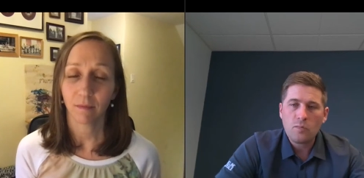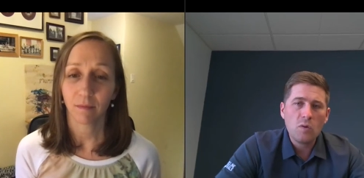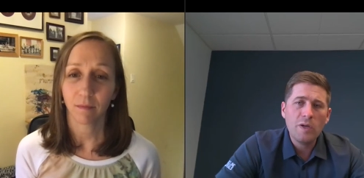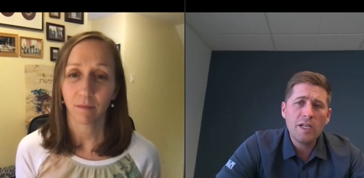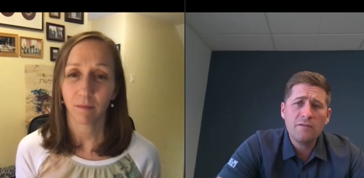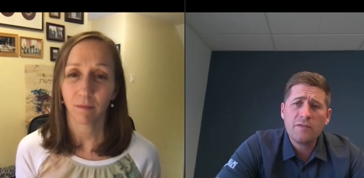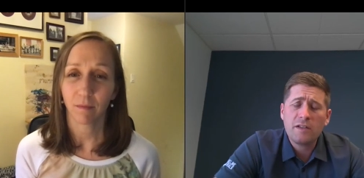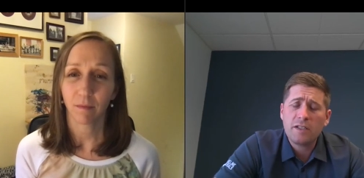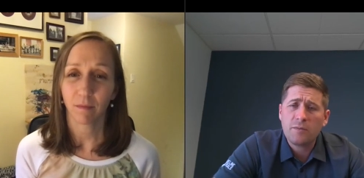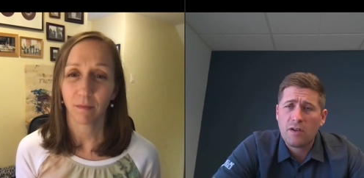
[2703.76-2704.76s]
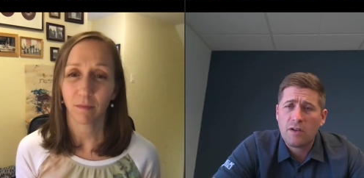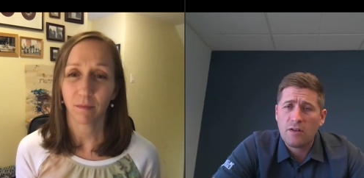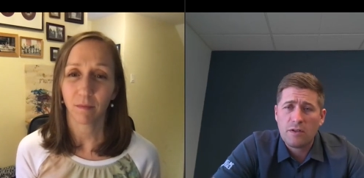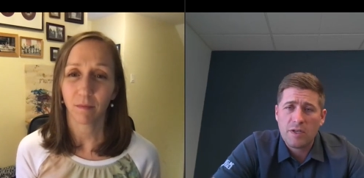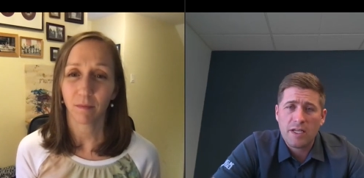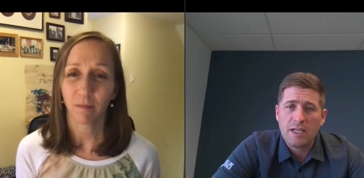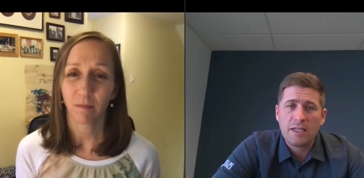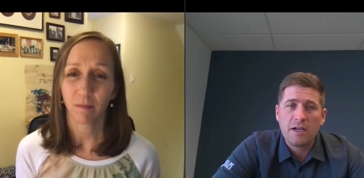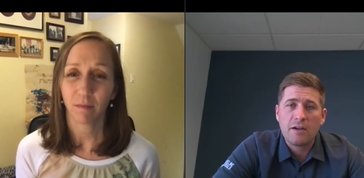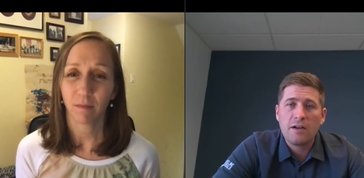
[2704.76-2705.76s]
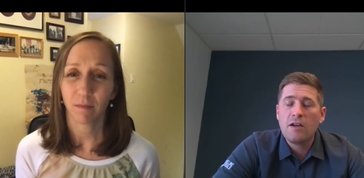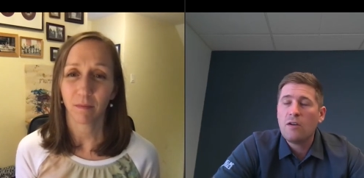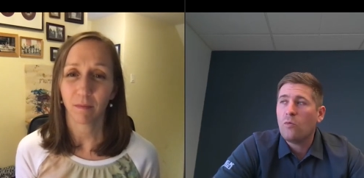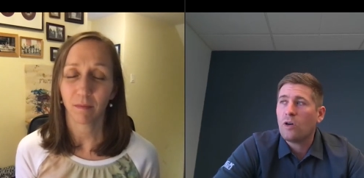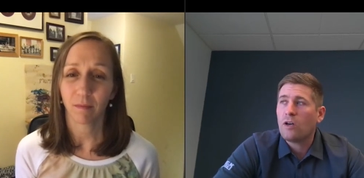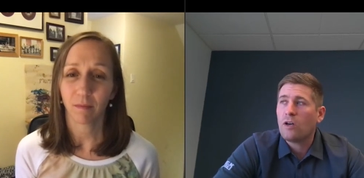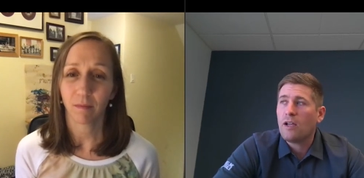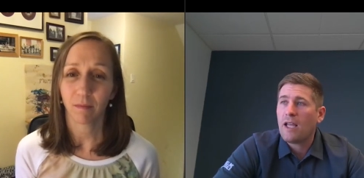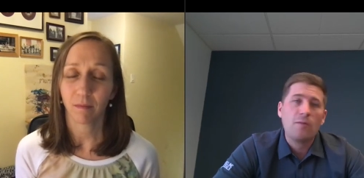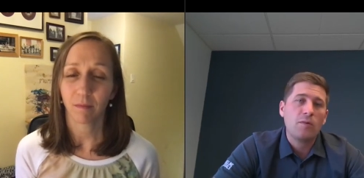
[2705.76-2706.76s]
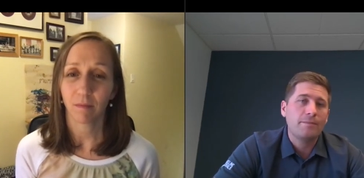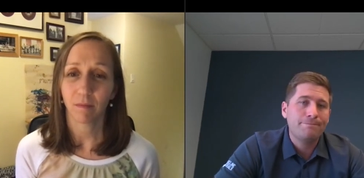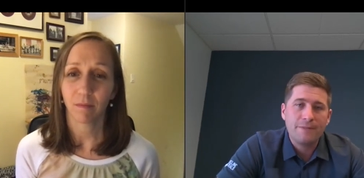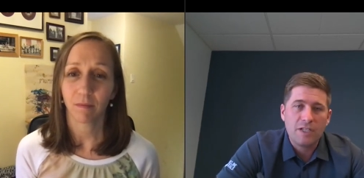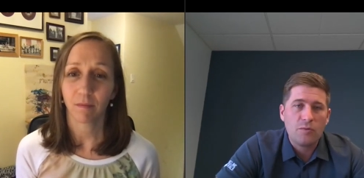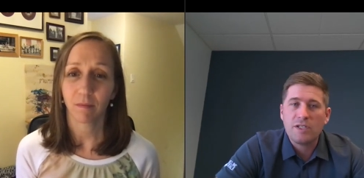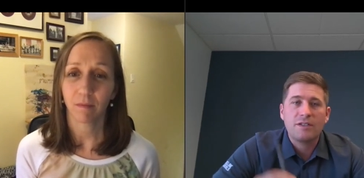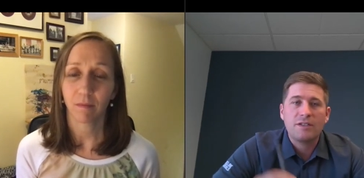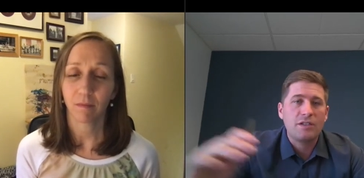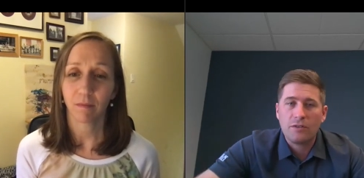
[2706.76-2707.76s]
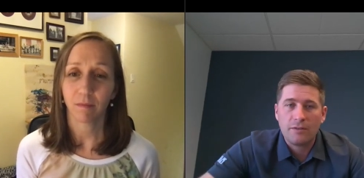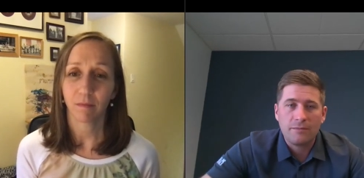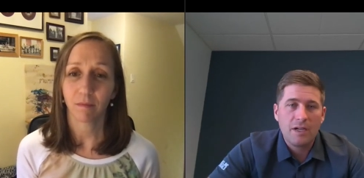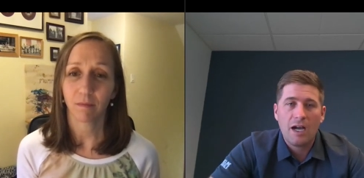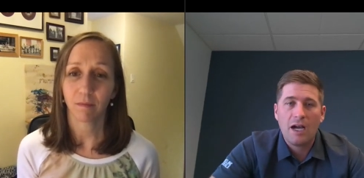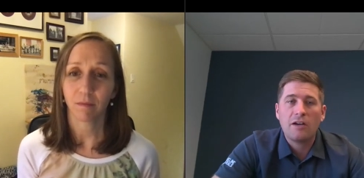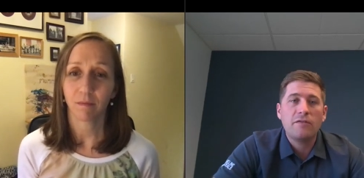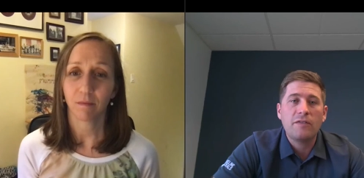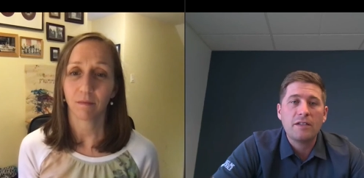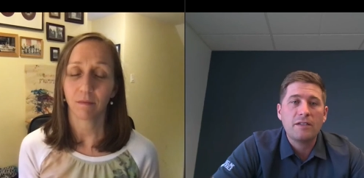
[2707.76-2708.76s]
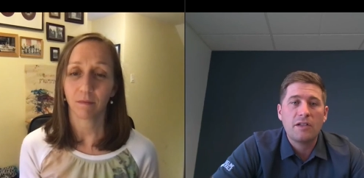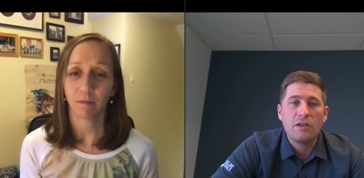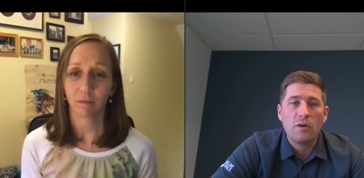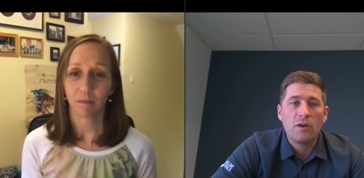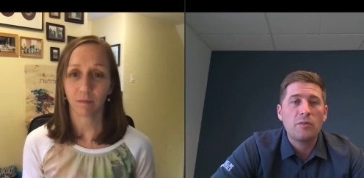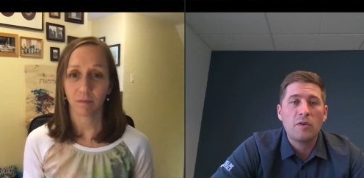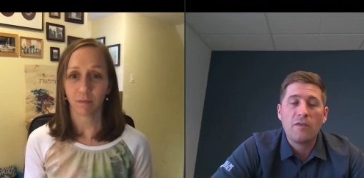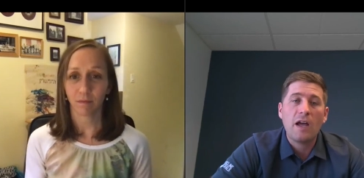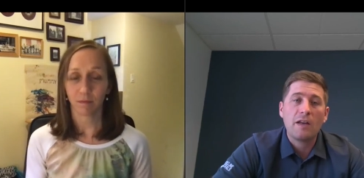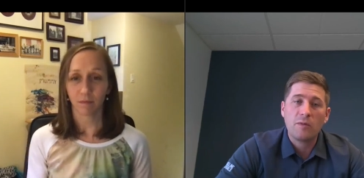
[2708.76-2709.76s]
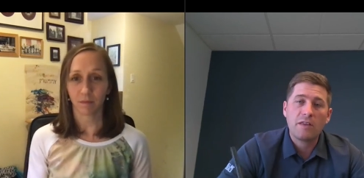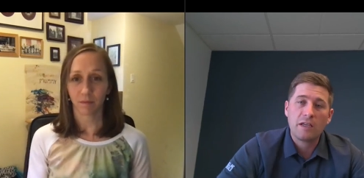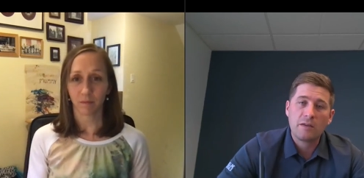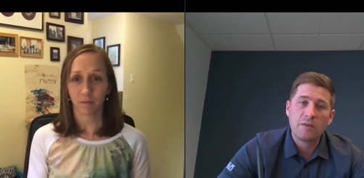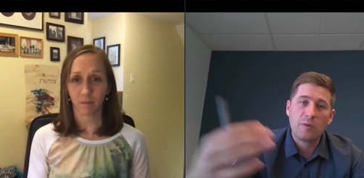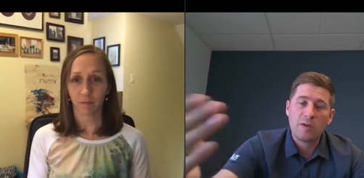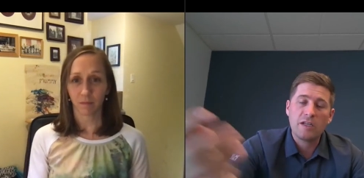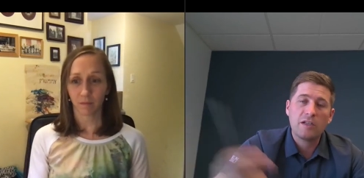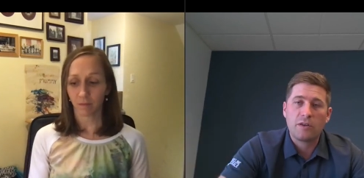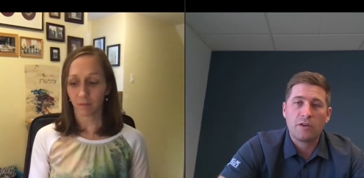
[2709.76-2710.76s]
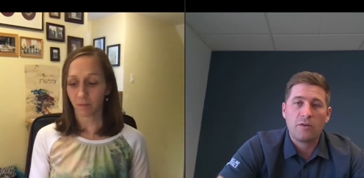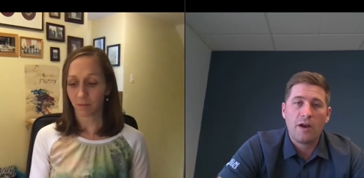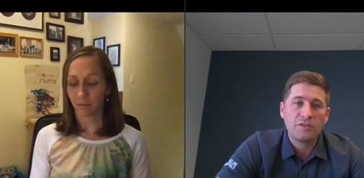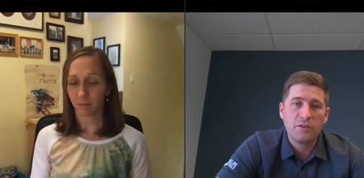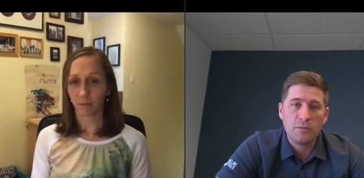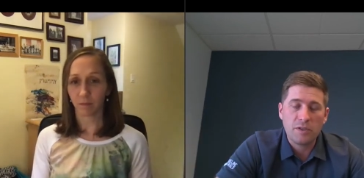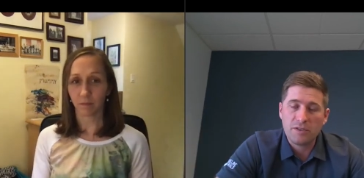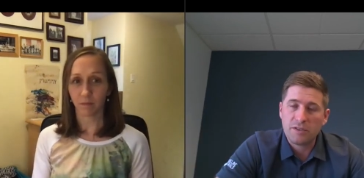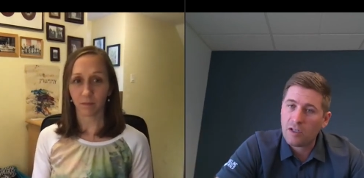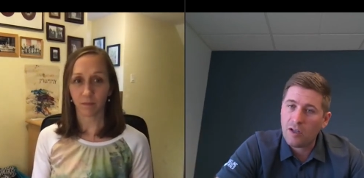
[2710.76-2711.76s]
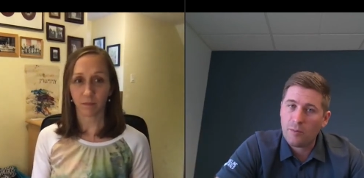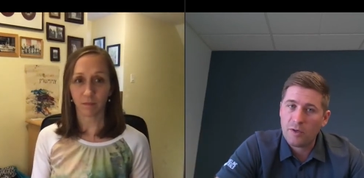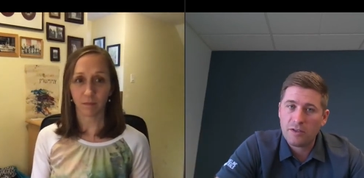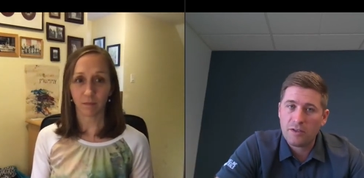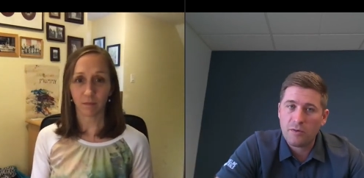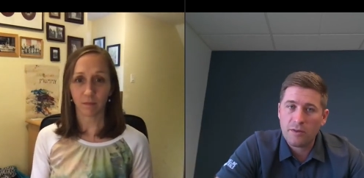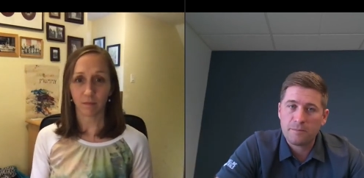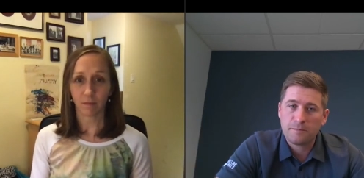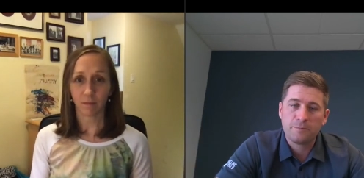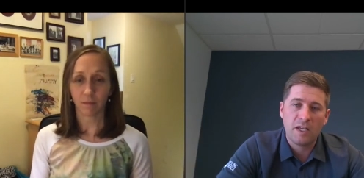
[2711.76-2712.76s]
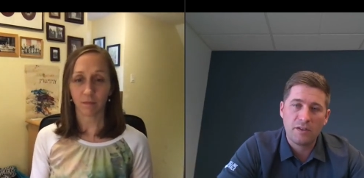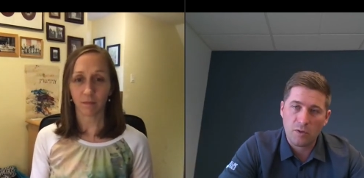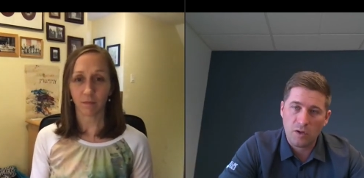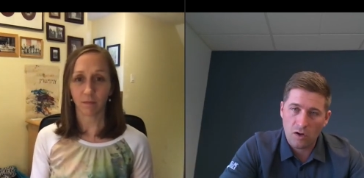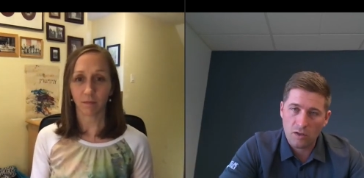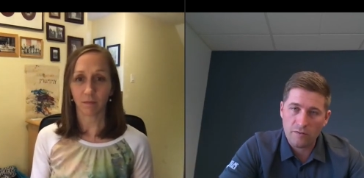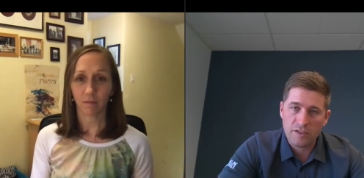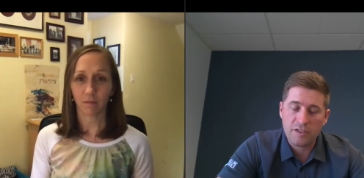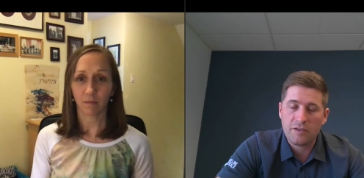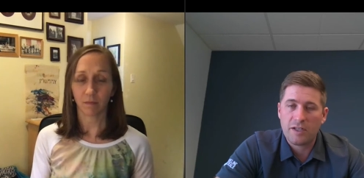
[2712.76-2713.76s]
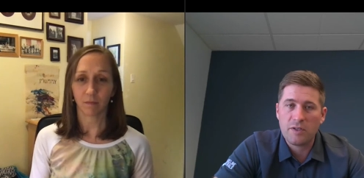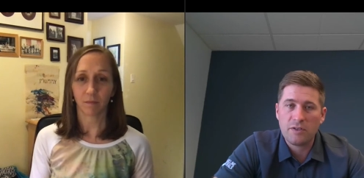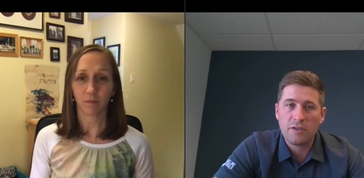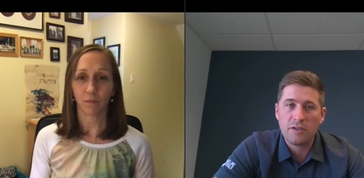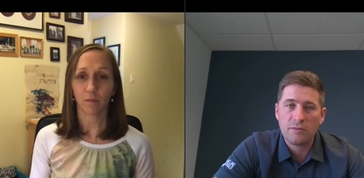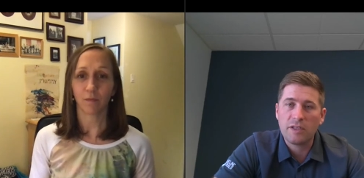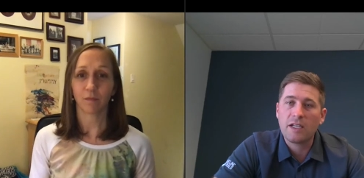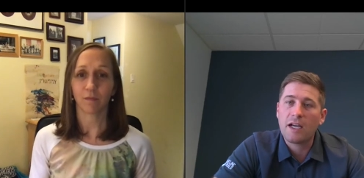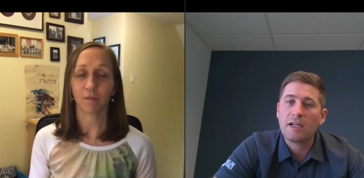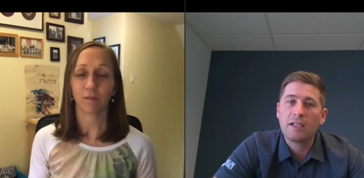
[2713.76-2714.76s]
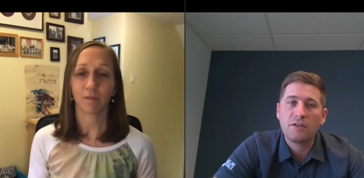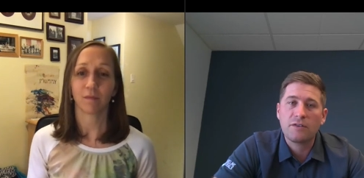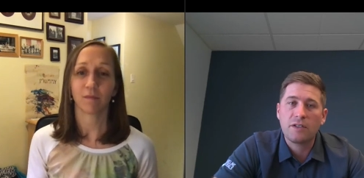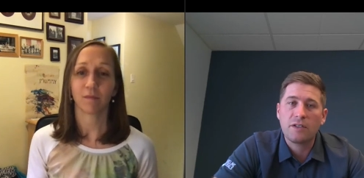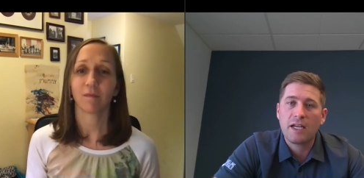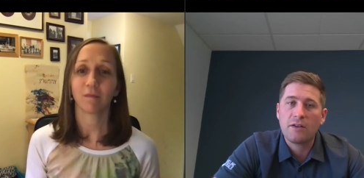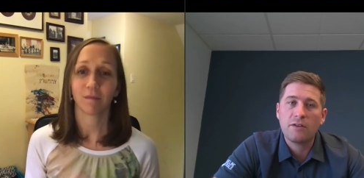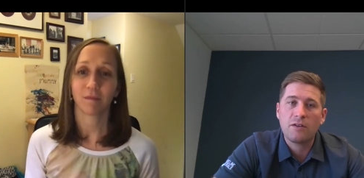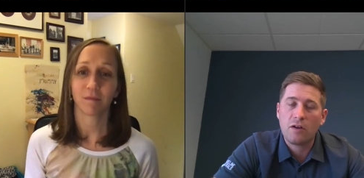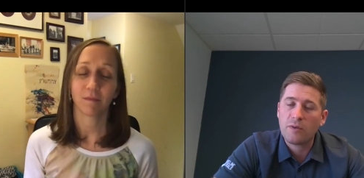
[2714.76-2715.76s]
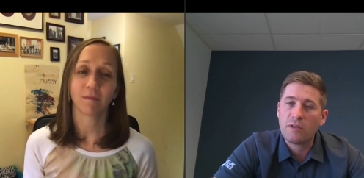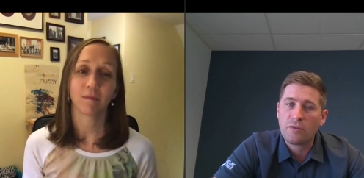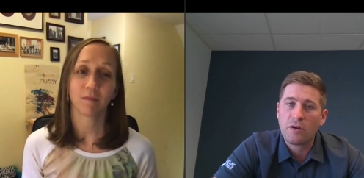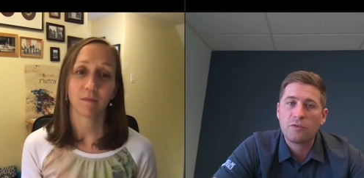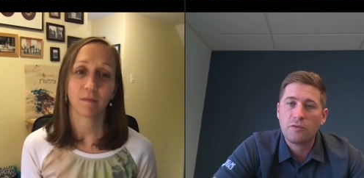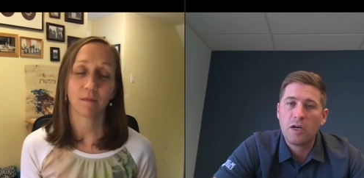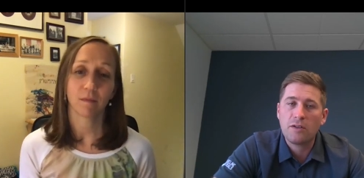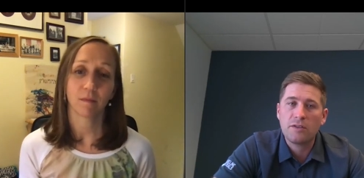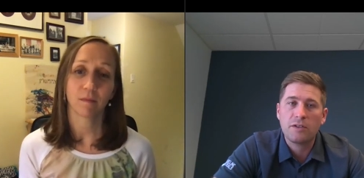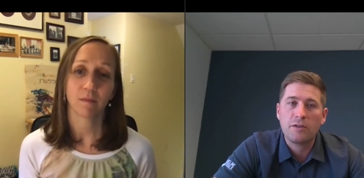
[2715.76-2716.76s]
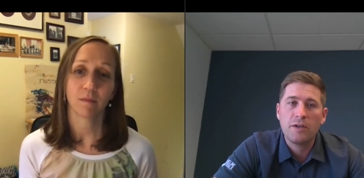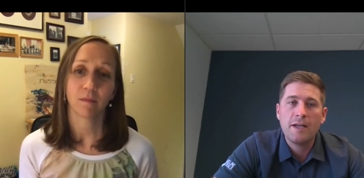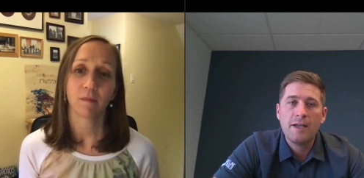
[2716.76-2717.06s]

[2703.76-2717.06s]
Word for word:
Speaker 1: we didn't feel that the results that we hit there were, hey, we're, you know, we just need to drill 100 feet to the north and we're fine. We think that we need to go to the crash zone, which is a kilometer to the north that's where all of the geochemistry is really kind of clustering together along with the structural model. So,